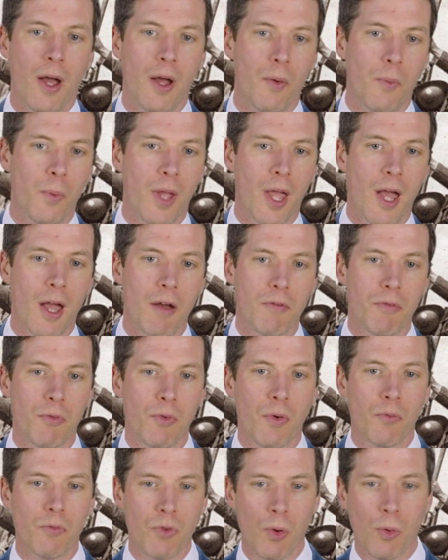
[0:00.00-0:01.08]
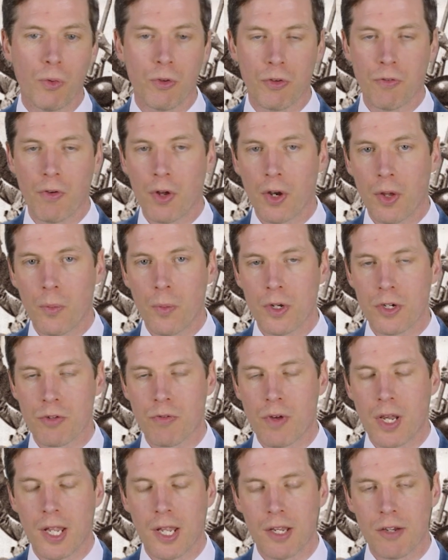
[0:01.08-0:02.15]
We have rolls of honour, which are
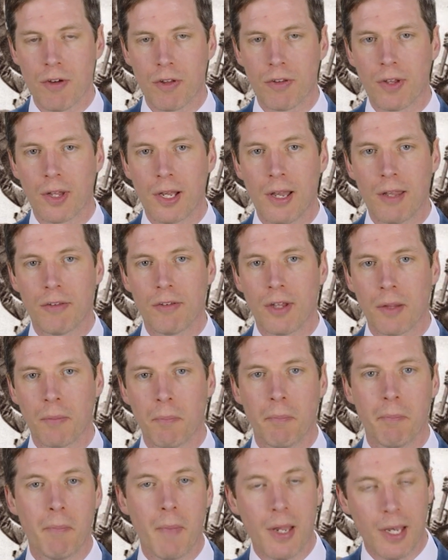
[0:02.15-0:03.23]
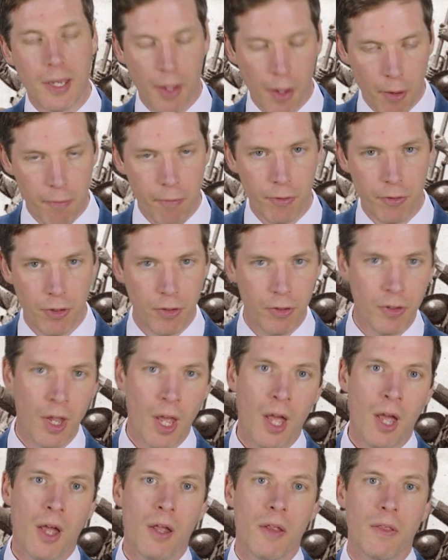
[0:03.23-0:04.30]
really interesting, listing mainly officers
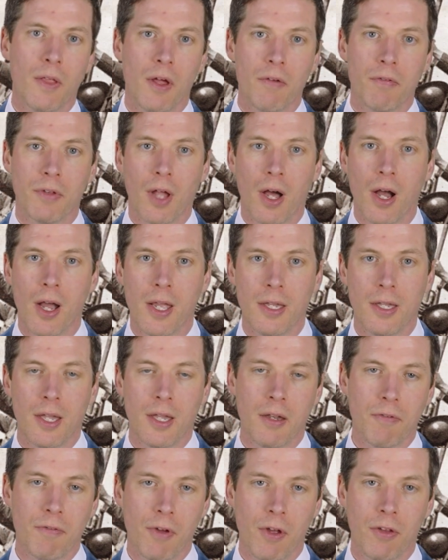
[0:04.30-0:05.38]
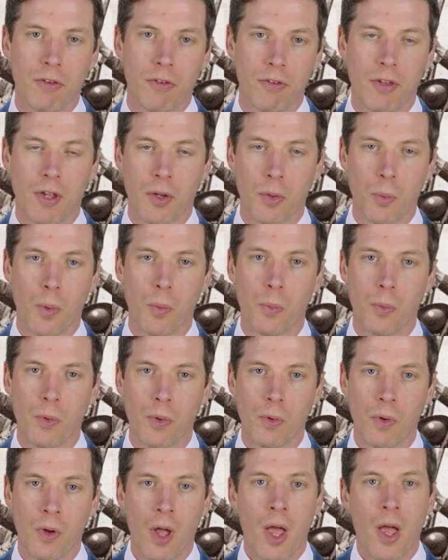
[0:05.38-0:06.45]
that have died in the First and Second World
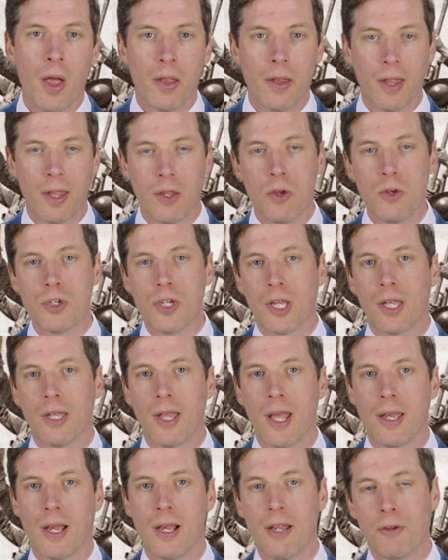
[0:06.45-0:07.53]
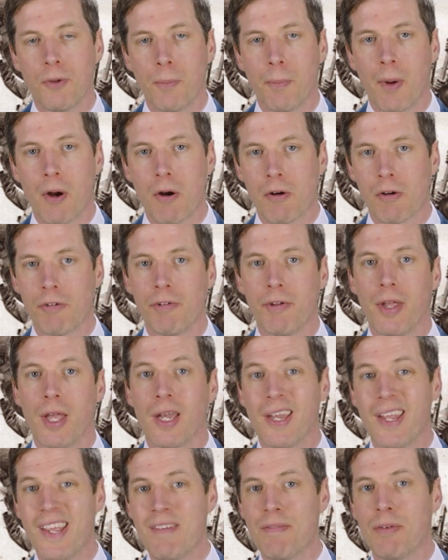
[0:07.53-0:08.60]
War. And they usually contain a little biography
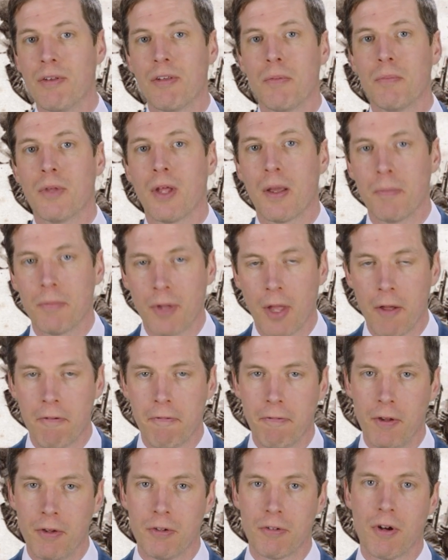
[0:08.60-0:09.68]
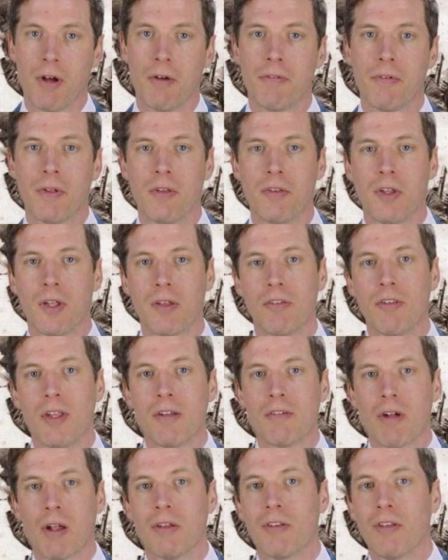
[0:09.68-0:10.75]
and even sometimes a photograph, so you can see
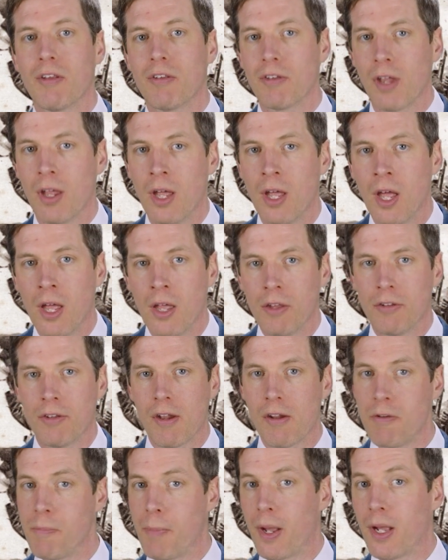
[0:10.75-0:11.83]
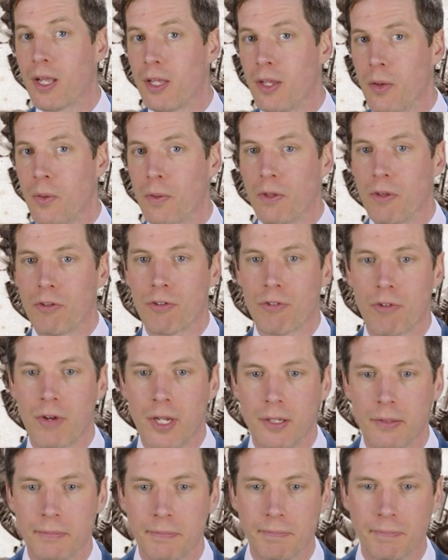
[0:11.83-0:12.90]
your ancestor staring back at you on the screen.